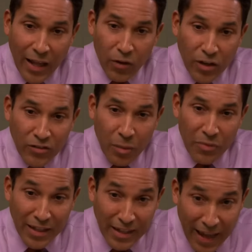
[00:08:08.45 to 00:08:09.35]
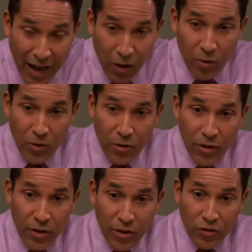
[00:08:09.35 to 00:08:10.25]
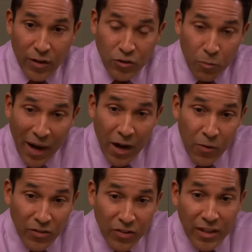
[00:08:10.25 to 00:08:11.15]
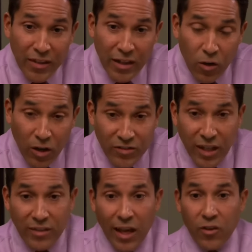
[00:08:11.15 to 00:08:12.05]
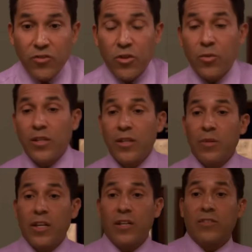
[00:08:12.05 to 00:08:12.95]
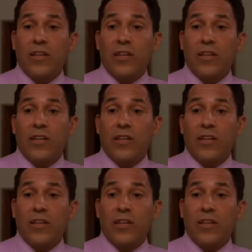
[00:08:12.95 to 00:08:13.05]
dollar on something now so that your parents think that it costs $10 to run the lemonade